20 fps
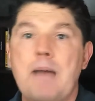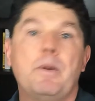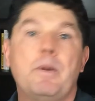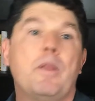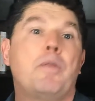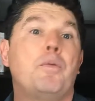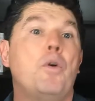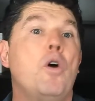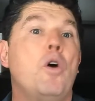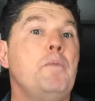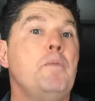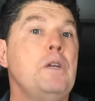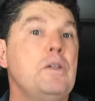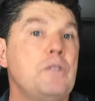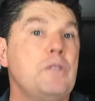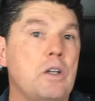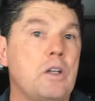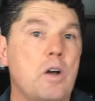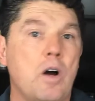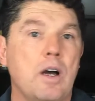throw
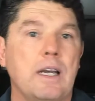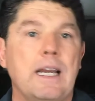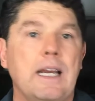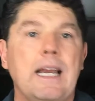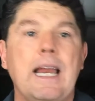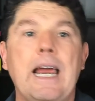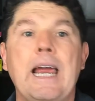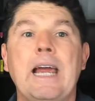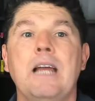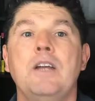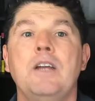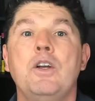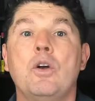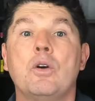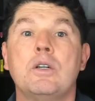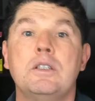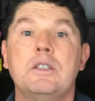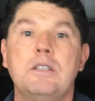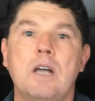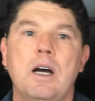music on it, and you're
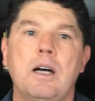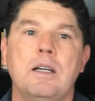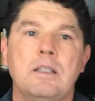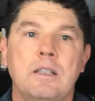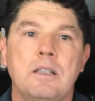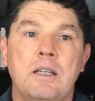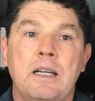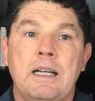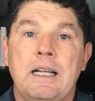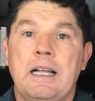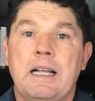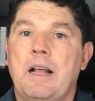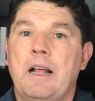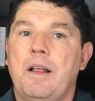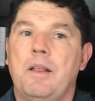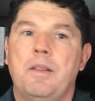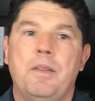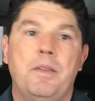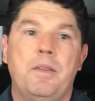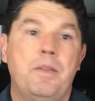done.
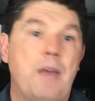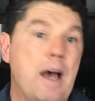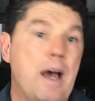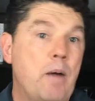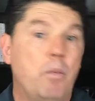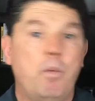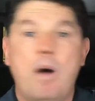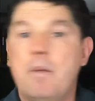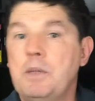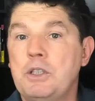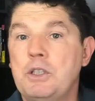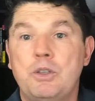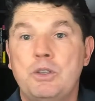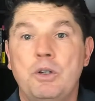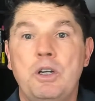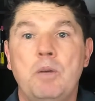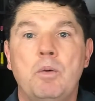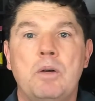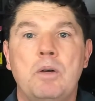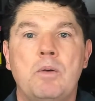That I'm going to show
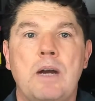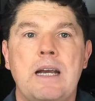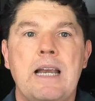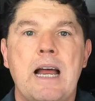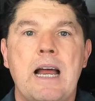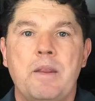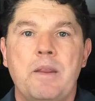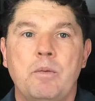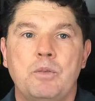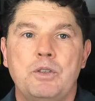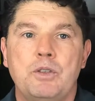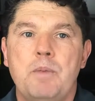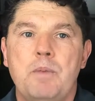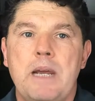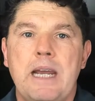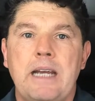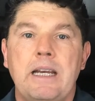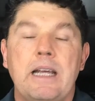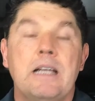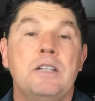you one right now that was
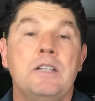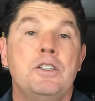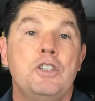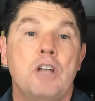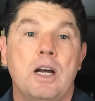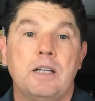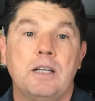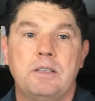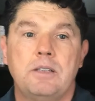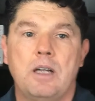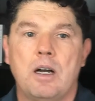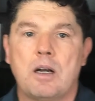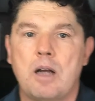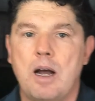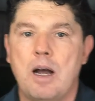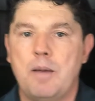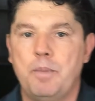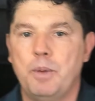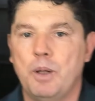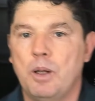made in just a
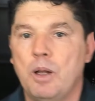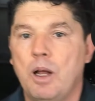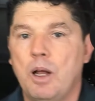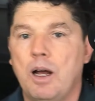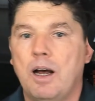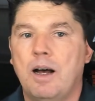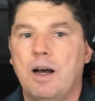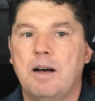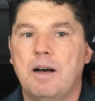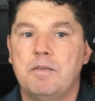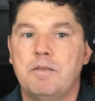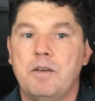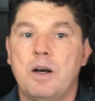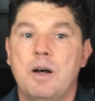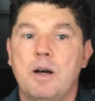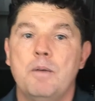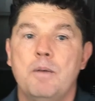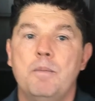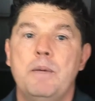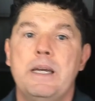couple of
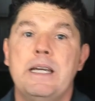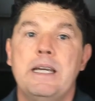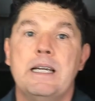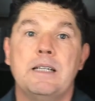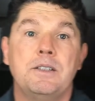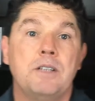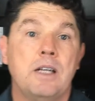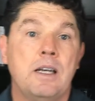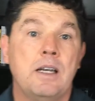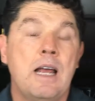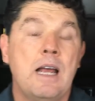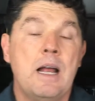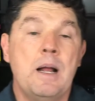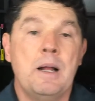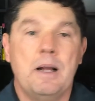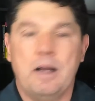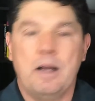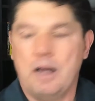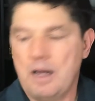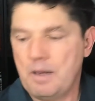minutes. And
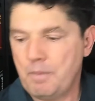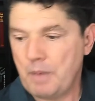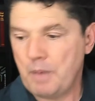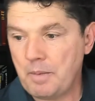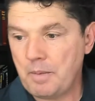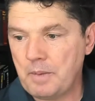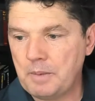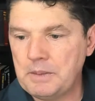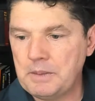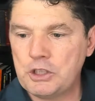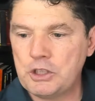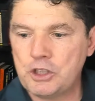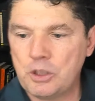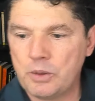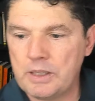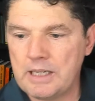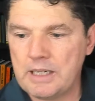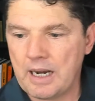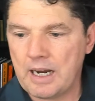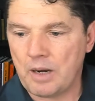um, let me just show
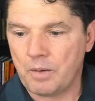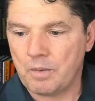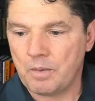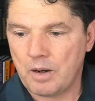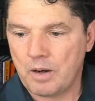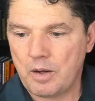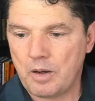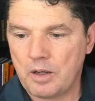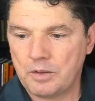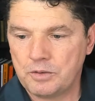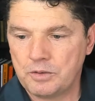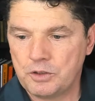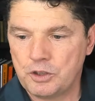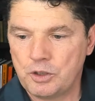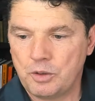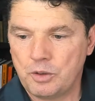it now. I'll, I'll show